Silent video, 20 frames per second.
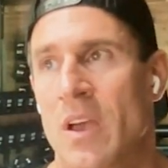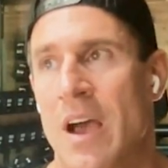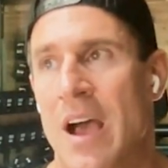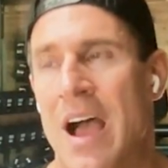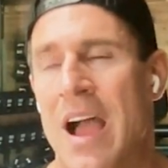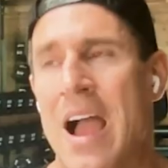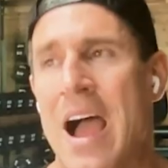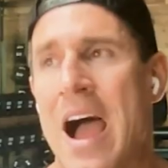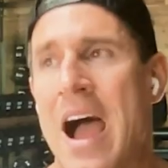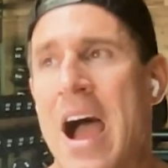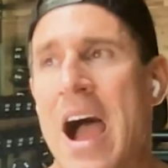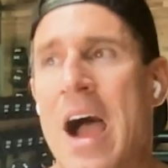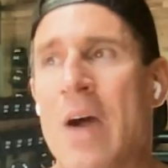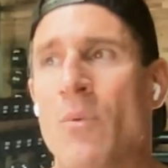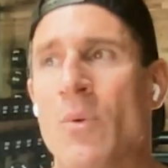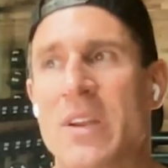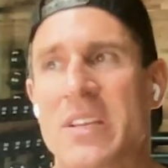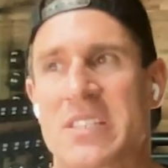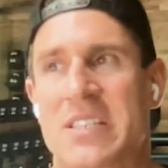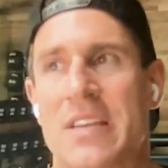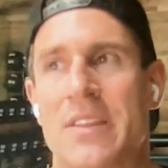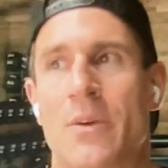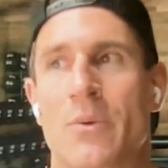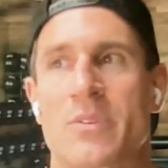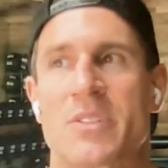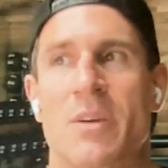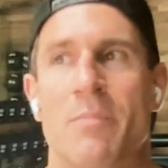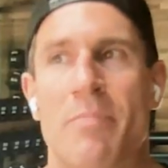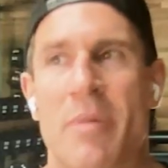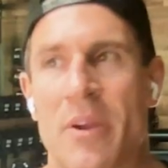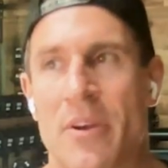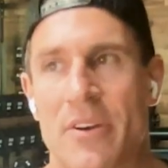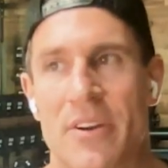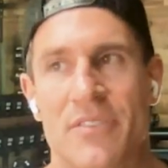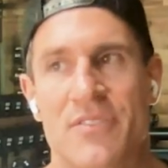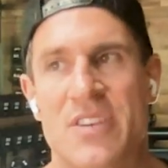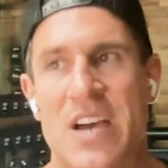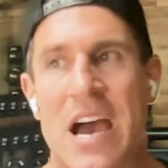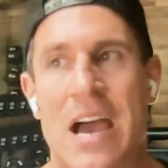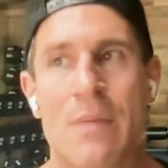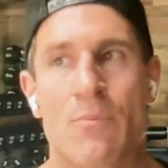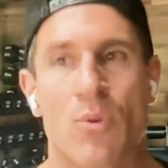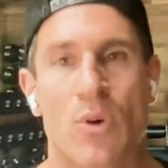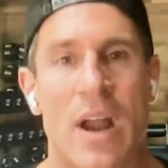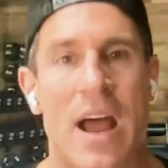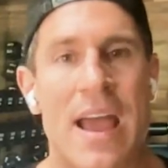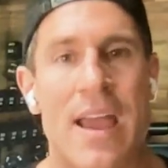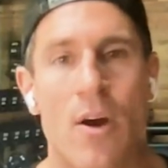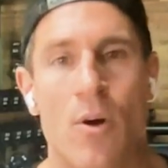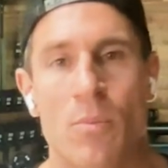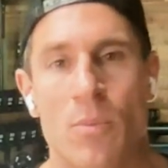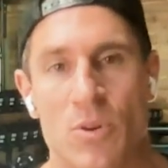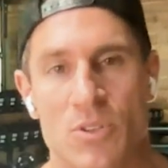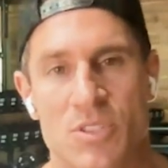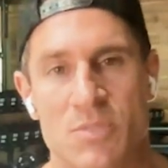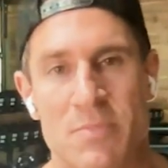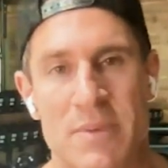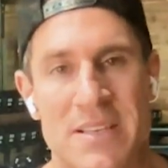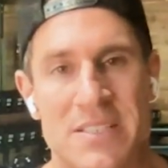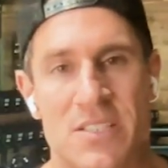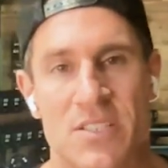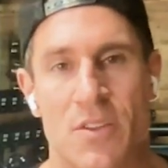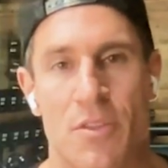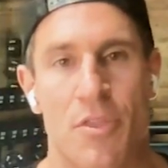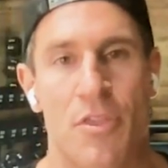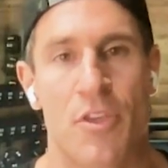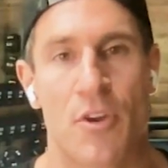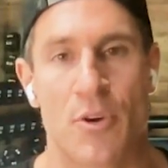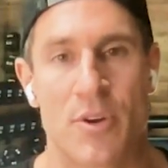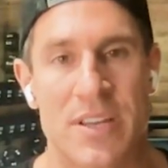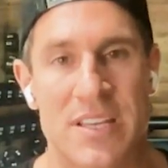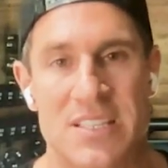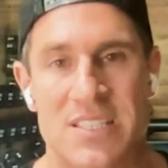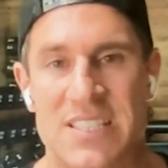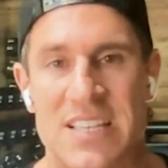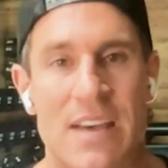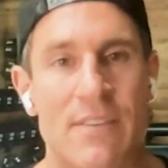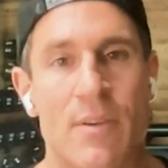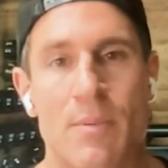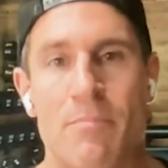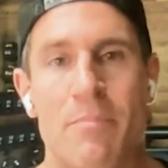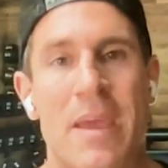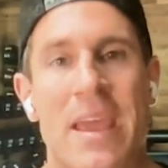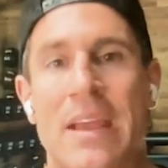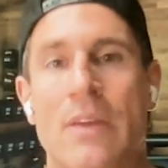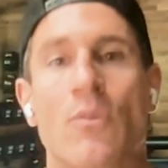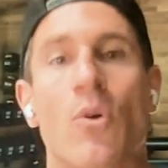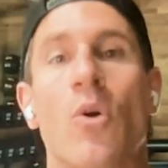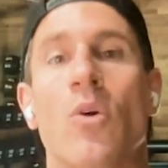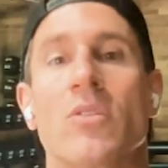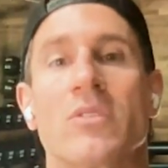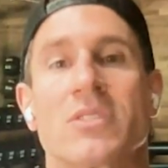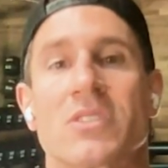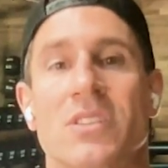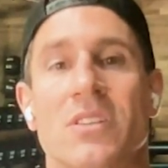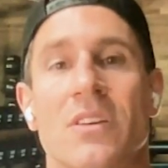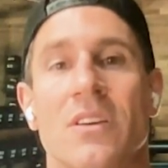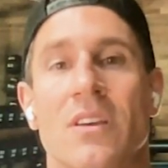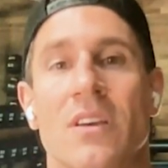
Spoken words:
I want to say there was a period of time where I almost missed 37 payrolls.